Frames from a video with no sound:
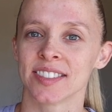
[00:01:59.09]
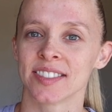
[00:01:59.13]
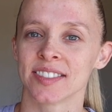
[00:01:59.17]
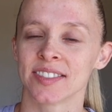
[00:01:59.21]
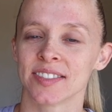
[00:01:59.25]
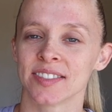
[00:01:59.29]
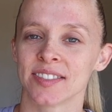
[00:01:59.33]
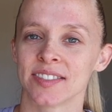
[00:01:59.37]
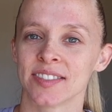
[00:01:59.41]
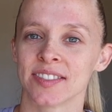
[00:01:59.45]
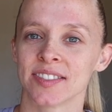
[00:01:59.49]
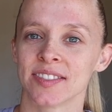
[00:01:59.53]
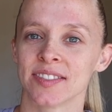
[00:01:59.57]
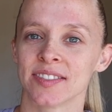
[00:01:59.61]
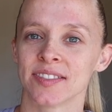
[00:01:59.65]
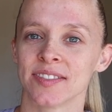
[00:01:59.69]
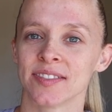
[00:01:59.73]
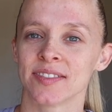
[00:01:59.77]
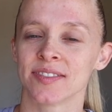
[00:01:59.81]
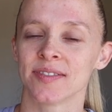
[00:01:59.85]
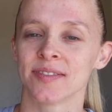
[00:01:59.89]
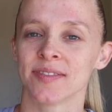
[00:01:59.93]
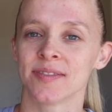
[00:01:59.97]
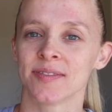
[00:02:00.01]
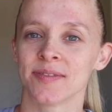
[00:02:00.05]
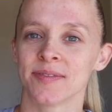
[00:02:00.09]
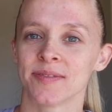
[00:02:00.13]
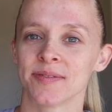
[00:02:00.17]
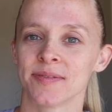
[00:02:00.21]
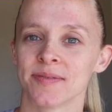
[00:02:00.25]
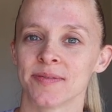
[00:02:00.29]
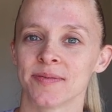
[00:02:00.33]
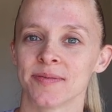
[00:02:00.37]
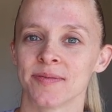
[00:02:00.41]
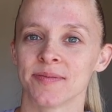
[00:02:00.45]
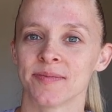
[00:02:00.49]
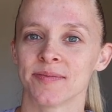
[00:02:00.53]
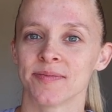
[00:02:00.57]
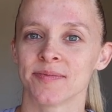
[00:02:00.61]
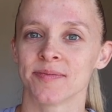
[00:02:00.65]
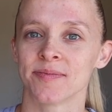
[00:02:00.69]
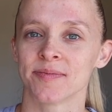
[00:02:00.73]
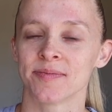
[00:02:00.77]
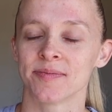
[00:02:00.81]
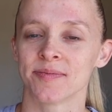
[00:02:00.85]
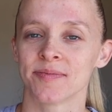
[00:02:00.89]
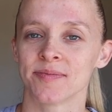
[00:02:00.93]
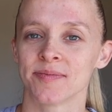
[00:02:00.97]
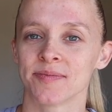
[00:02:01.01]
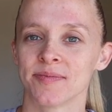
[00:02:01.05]

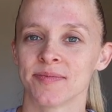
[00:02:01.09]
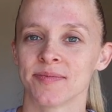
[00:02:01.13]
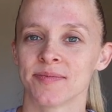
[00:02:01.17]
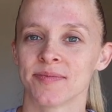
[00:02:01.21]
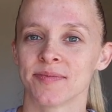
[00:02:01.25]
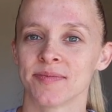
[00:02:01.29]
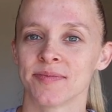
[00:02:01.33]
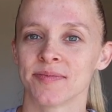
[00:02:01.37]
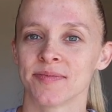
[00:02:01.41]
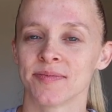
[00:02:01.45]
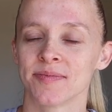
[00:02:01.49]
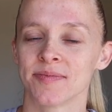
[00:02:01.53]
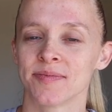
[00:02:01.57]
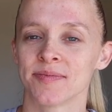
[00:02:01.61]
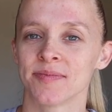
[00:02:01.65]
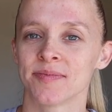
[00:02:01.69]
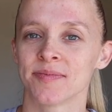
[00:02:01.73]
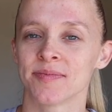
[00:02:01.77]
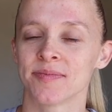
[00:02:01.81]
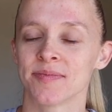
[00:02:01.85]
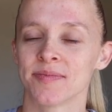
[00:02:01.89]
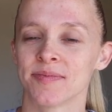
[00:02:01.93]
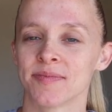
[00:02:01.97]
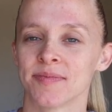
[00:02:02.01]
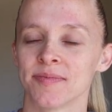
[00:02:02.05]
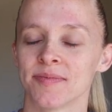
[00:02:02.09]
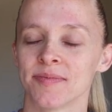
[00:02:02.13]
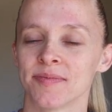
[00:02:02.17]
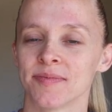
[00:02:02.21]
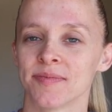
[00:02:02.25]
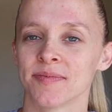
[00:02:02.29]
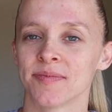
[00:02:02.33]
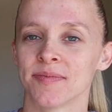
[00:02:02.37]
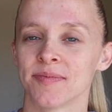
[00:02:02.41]
The person shown says nothing.